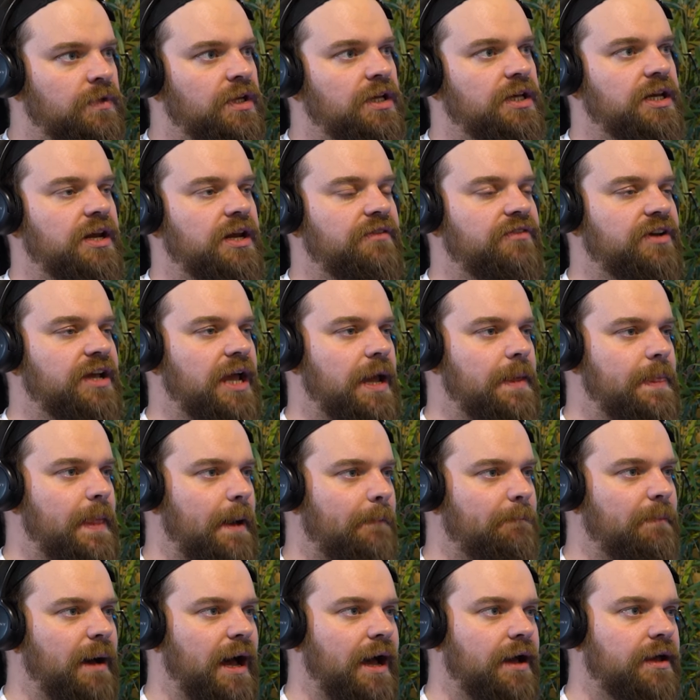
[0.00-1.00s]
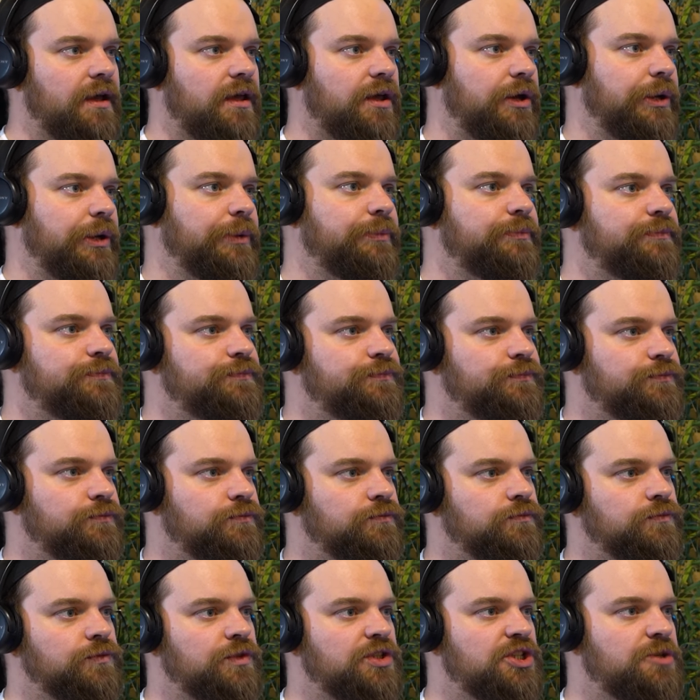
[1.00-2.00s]
You're never getting that back,
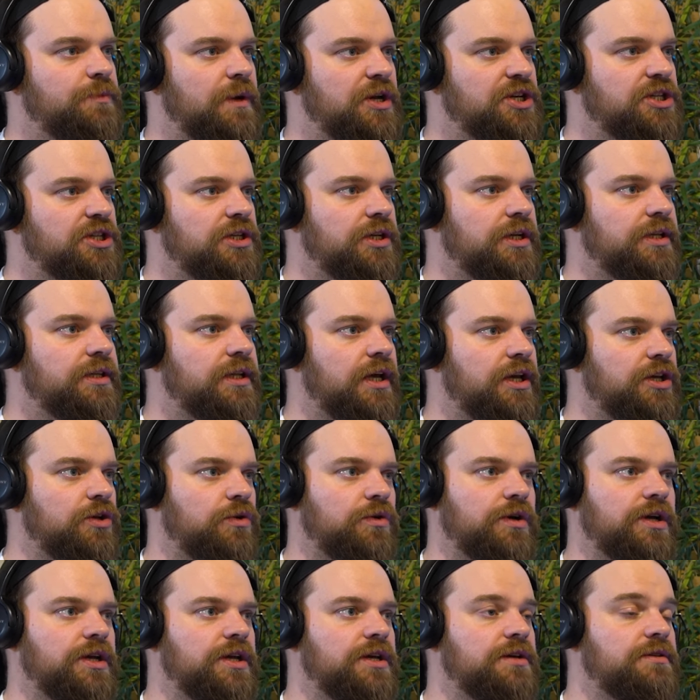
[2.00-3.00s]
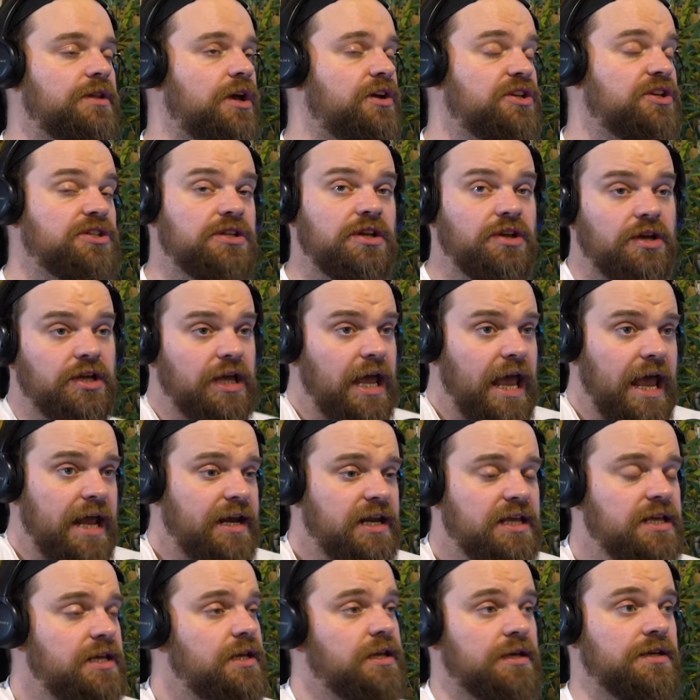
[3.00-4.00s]
especially in their younger years. No, not
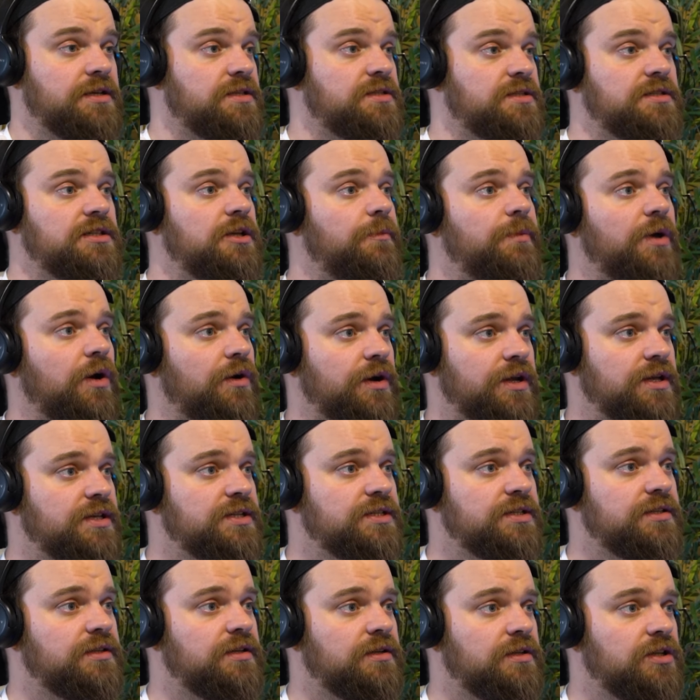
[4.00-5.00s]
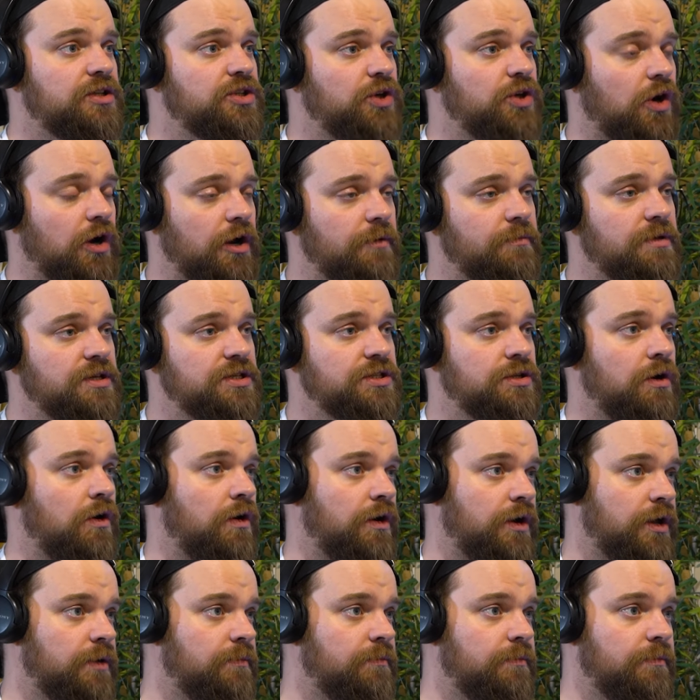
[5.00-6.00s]
any years, to be honest. Time is
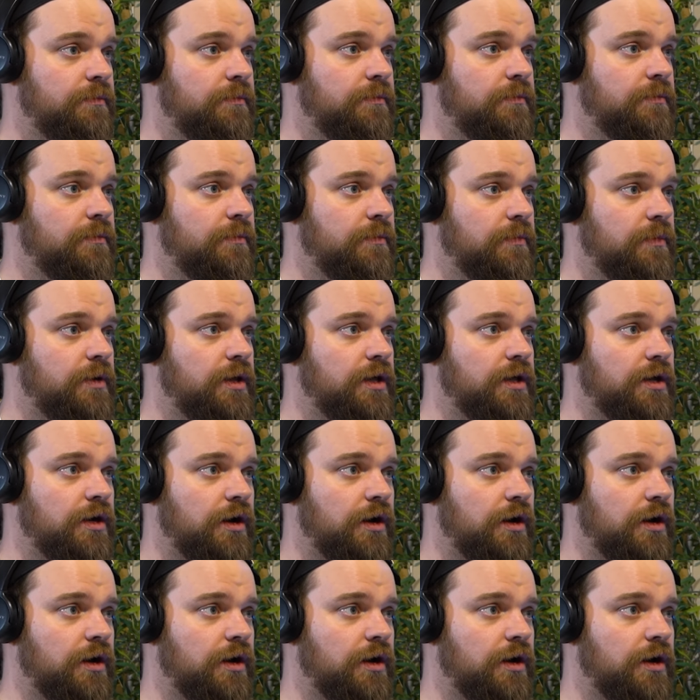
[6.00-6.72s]
time, you